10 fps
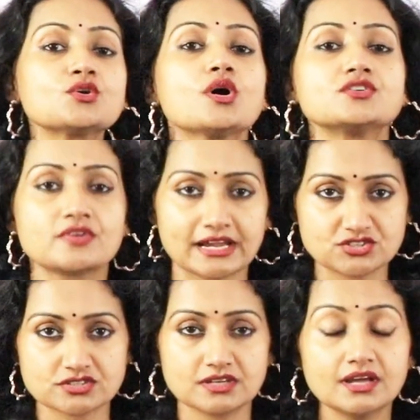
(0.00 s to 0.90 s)

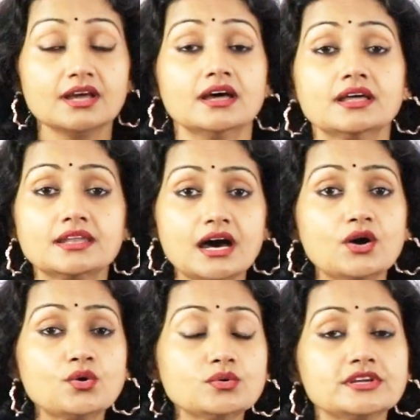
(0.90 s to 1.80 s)
contraction.
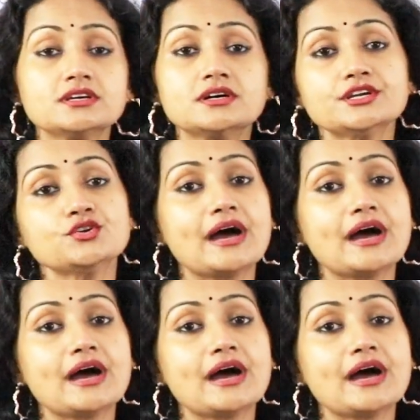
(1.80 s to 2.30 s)
Now here you